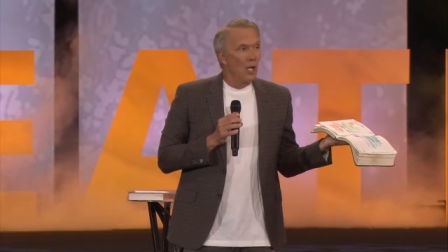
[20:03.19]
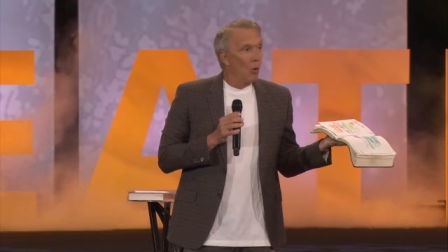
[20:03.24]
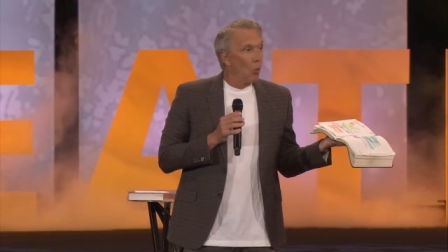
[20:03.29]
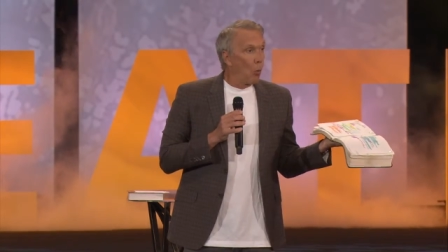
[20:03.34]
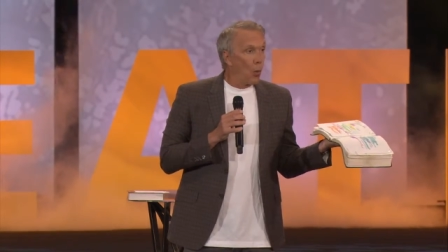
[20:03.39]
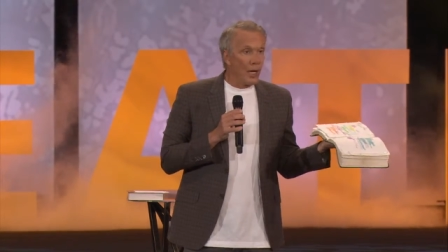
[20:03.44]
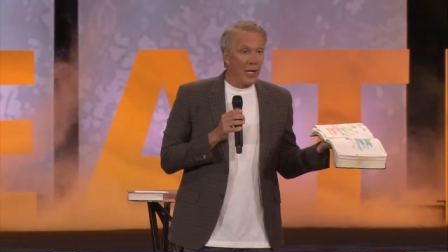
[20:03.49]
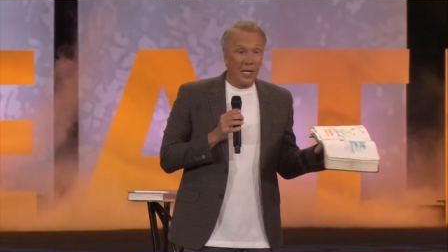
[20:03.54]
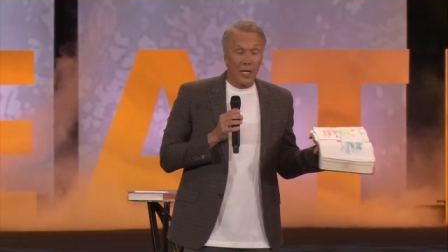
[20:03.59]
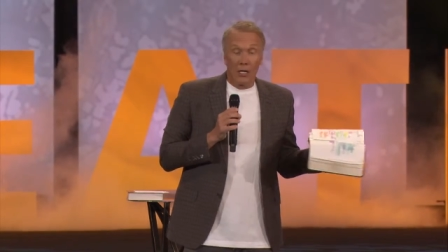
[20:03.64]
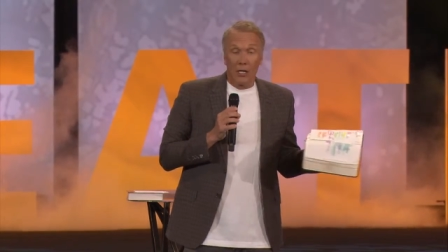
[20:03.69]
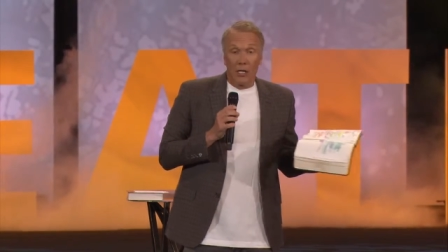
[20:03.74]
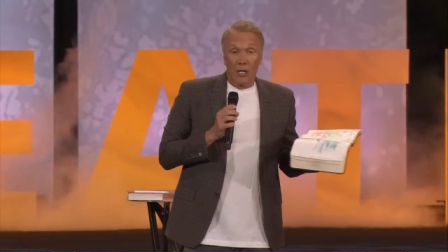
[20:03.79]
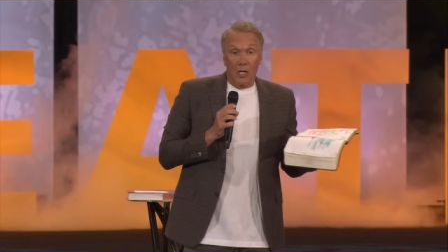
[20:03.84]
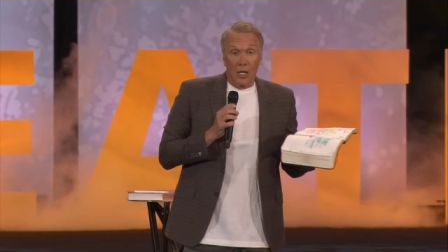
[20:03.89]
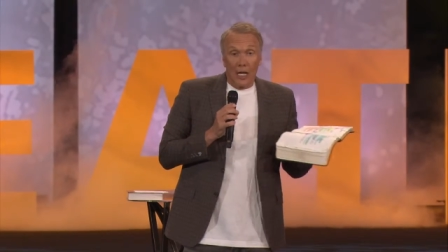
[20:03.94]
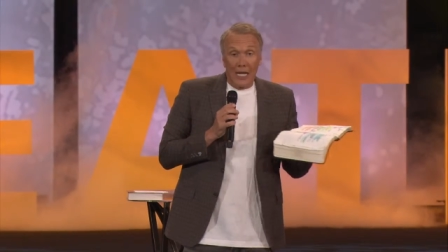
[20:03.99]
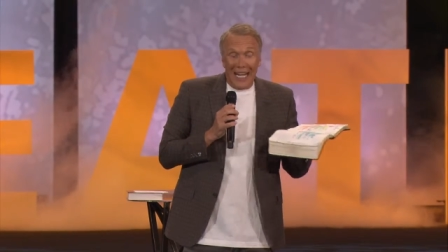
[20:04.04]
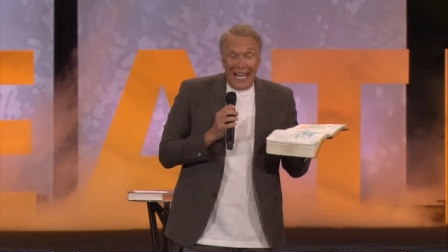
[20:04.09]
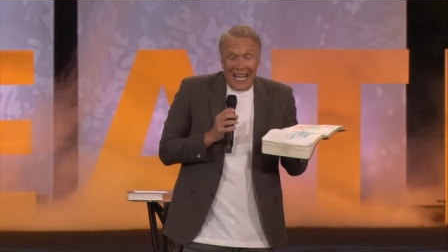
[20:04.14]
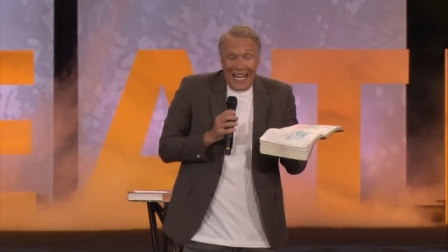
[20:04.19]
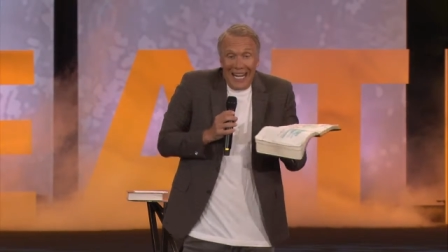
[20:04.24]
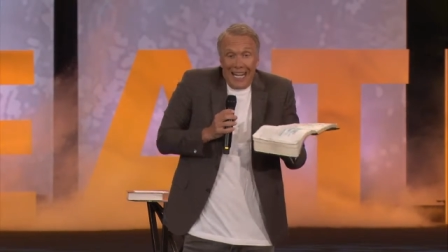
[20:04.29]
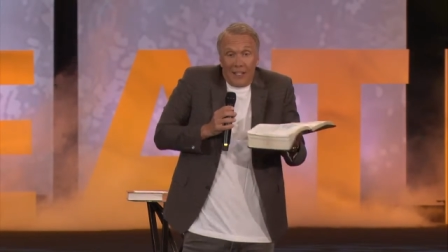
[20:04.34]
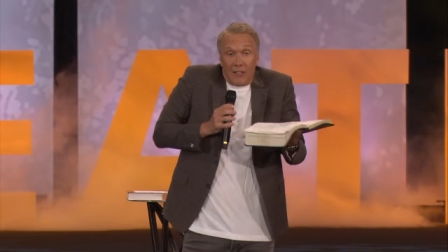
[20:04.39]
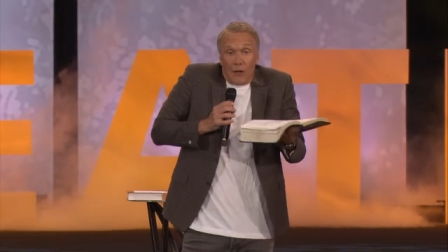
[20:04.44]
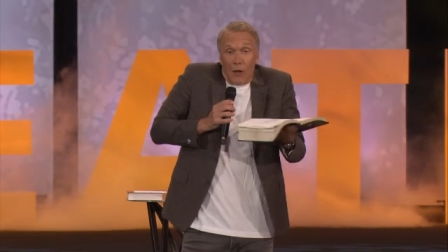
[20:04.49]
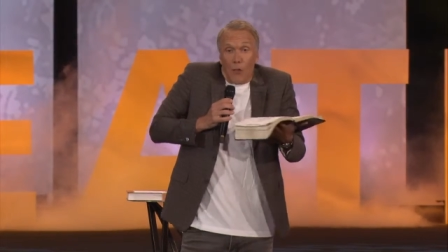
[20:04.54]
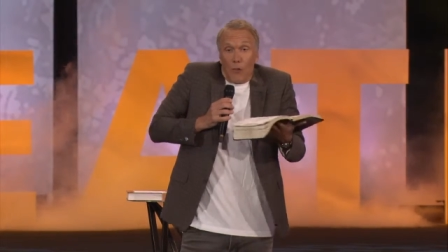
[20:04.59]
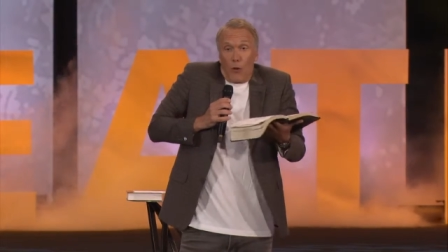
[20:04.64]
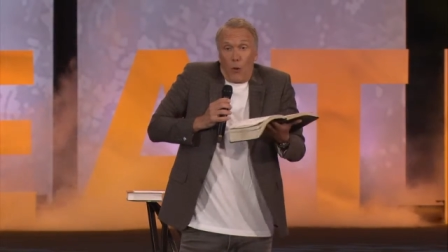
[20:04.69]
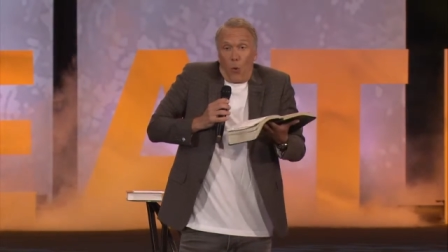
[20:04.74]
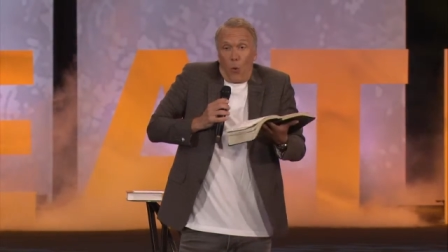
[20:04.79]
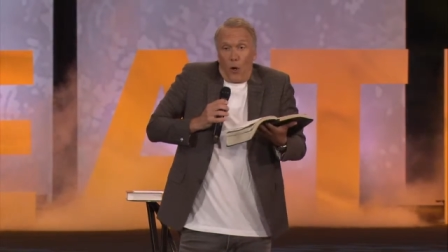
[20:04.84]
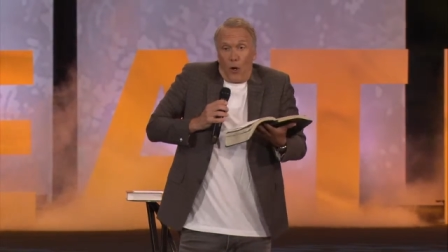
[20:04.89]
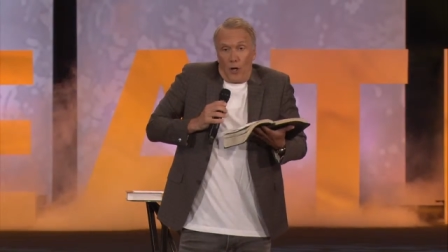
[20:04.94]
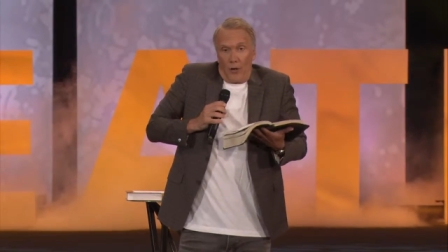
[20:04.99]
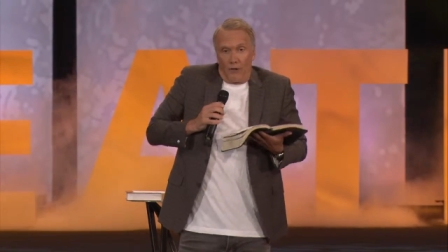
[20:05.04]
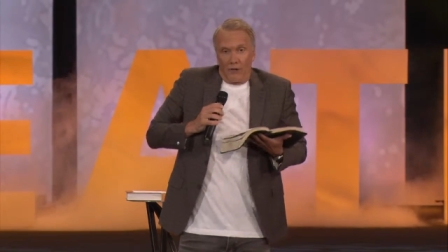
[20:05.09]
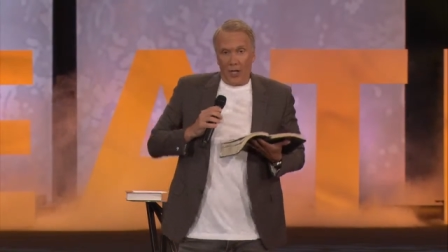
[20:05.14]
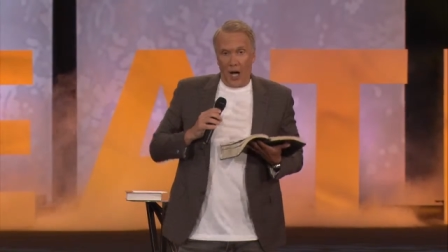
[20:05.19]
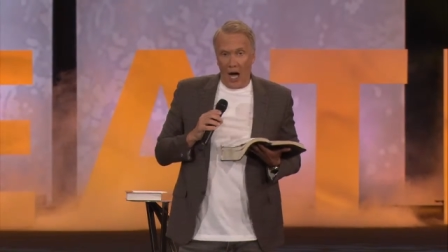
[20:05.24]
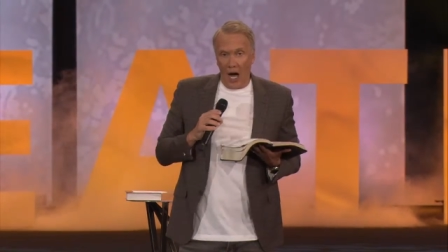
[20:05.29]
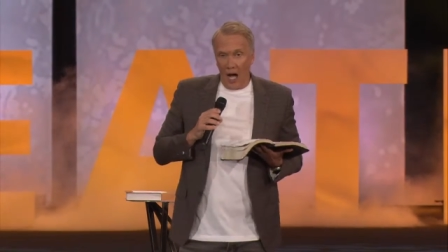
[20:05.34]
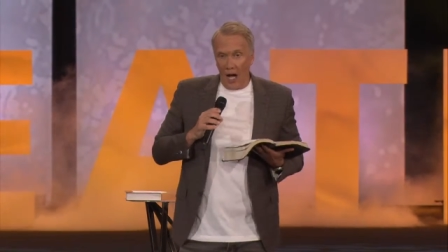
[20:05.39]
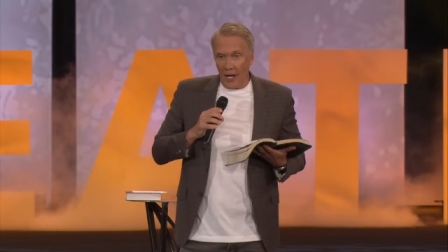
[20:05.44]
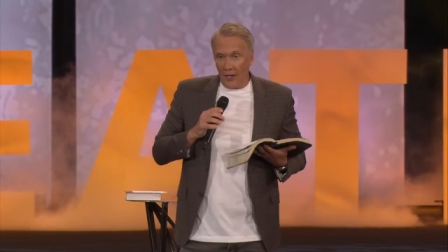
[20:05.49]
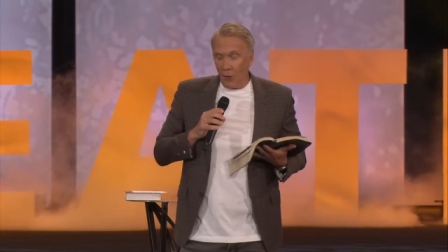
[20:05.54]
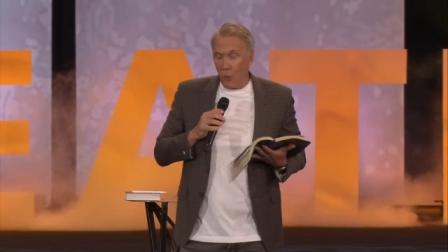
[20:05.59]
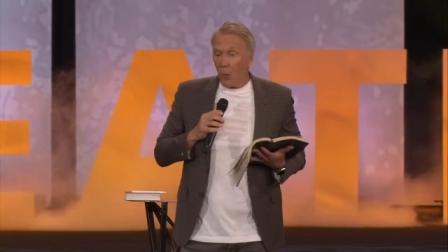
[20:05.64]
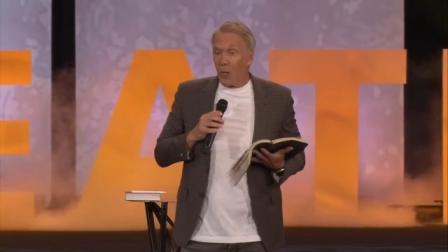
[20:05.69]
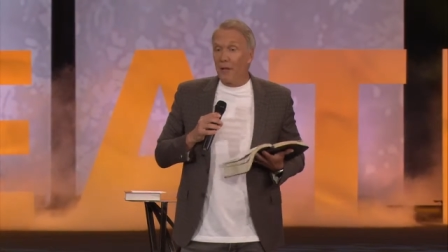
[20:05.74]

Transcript: we eat the Word of God,